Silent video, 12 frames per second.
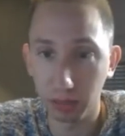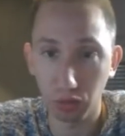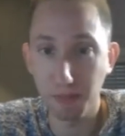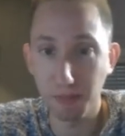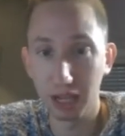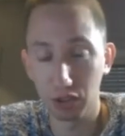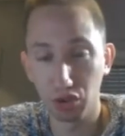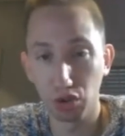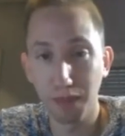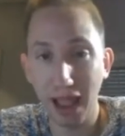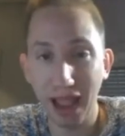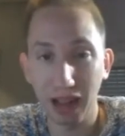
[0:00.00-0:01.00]
3-bed,
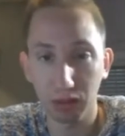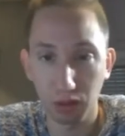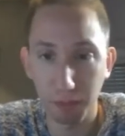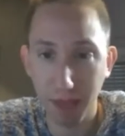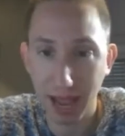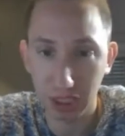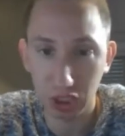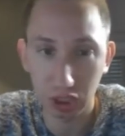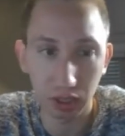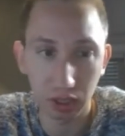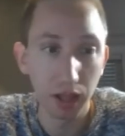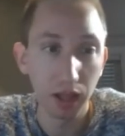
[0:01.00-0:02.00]
2-bath with a
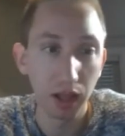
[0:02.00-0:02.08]
master,